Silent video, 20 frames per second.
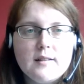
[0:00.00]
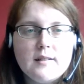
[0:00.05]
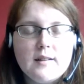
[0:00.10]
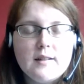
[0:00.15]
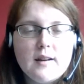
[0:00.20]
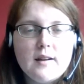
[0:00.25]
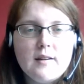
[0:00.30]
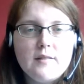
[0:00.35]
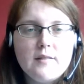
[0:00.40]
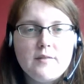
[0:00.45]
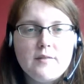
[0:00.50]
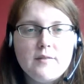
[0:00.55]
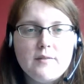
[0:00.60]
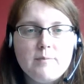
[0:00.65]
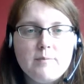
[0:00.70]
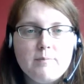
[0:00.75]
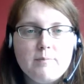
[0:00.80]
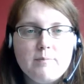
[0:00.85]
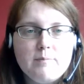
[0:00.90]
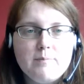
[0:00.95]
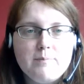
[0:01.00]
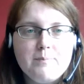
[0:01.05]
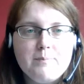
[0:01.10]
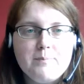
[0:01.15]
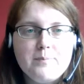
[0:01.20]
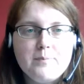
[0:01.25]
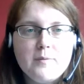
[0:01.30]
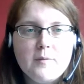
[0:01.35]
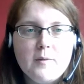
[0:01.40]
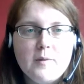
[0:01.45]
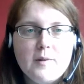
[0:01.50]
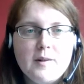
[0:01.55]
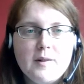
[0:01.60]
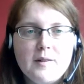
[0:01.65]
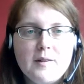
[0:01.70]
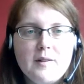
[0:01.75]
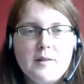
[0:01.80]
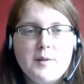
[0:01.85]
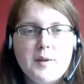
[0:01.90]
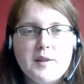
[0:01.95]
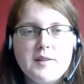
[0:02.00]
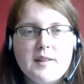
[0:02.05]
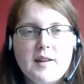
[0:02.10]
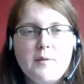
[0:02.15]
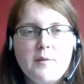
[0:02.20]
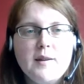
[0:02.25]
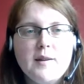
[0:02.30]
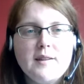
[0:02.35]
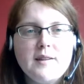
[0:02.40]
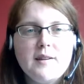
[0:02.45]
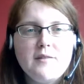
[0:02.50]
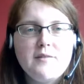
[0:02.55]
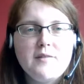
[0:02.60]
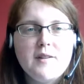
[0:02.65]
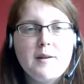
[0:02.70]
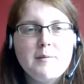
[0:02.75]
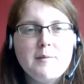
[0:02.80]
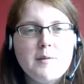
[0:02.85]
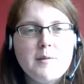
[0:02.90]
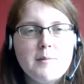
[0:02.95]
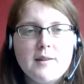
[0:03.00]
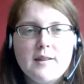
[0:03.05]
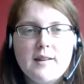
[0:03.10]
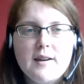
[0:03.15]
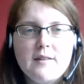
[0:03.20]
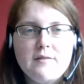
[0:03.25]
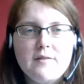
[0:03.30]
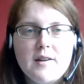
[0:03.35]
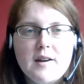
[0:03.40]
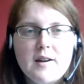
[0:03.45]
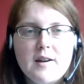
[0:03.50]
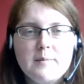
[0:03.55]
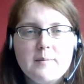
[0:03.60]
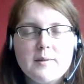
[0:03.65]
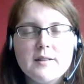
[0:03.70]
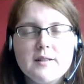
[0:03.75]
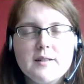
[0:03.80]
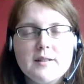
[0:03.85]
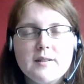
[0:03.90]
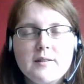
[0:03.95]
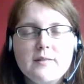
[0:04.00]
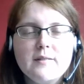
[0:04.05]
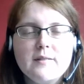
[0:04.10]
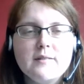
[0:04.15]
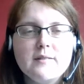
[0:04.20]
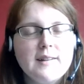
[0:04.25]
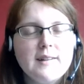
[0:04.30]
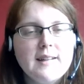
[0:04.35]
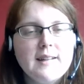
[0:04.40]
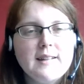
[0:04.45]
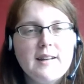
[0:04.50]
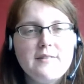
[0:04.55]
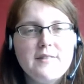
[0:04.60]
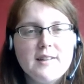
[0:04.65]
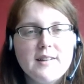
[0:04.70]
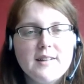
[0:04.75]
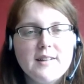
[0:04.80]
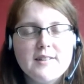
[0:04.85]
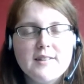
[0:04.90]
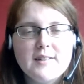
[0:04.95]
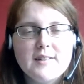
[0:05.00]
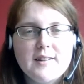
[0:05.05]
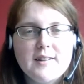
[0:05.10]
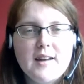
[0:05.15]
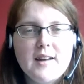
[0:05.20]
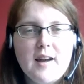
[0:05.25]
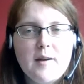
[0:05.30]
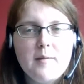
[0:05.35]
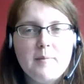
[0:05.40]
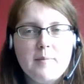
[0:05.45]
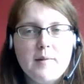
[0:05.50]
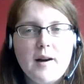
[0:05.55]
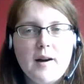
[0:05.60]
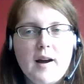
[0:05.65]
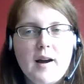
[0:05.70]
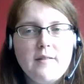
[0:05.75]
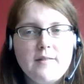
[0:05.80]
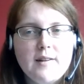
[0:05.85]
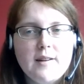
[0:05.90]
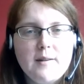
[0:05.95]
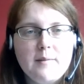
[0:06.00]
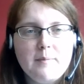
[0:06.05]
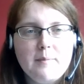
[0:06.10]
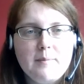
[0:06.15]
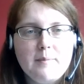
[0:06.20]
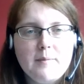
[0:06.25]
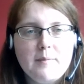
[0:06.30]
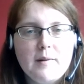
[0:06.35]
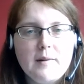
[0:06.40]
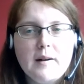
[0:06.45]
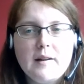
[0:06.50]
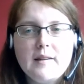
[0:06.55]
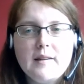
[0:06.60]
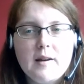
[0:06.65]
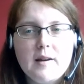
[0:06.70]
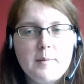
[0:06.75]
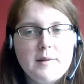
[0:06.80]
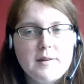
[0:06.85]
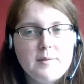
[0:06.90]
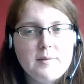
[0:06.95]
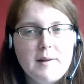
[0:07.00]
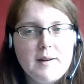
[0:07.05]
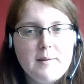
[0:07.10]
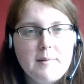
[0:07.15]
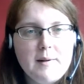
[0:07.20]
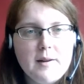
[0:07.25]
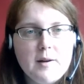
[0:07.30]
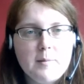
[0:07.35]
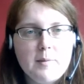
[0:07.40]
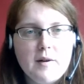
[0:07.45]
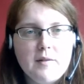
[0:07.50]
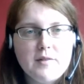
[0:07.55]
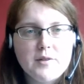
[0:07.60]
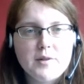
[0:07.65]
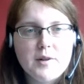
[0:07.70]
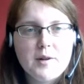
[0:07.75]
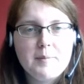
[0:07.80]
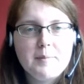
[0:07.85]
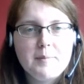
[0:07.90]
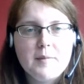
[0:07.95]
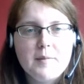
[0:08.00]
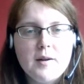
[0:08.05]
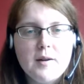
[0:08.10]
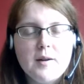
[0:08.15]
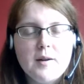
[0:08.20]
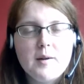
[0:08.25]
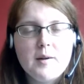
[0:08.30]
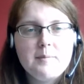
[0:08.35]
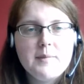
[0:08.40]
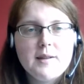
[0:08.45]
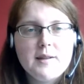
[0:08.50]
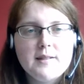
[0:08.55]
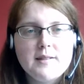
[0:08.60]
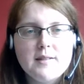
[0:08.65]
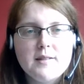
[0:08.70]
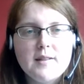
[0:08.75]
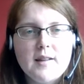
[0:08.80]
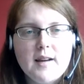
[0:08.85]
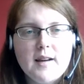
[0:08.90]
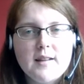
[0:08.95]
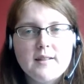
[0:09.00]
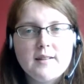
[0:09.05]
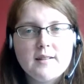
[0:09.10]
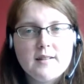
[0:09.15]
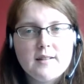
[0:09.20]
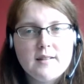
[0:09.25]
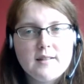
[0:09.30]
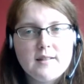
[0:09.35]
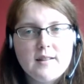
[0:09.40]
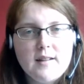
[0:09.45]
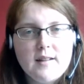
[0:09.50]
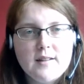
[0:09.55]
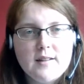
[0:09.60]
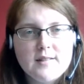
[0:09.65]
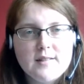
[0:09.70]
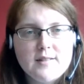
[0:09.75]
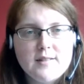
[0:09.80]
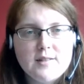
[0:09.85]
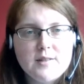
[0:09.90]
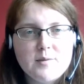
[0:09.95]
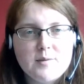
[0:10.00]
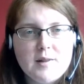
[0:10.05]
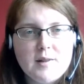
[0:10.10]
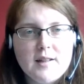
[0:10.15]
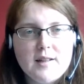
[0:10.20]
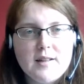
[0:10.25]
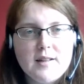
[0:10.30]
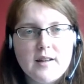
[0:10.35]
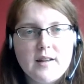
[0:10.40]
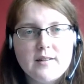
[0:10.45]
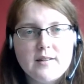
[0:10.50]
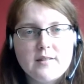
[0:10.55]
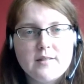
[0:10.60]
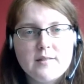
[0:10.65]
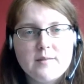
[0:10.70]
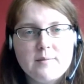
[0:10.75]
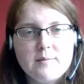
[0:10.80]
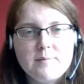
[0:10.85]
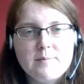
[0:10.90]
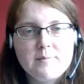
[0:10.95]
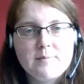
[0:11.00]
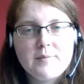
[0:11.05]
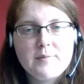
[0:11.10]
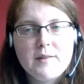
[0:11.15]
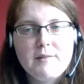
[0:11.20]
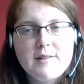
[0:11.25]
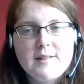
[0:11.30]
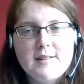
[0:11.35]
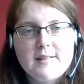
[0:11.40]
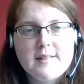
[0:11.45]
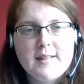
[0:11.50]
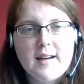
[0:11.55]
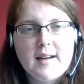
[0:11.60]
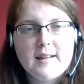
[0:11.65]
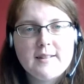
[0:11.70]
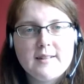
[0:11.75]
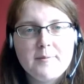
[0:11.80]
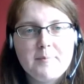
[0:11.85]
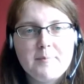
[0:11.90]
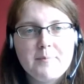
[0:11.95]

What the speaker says: they're I was about to say when they've framed them and they're framed, when they're finished, hopefully they'll be displayed in my little breakfast room. But until then, the answer is really none, which is sad.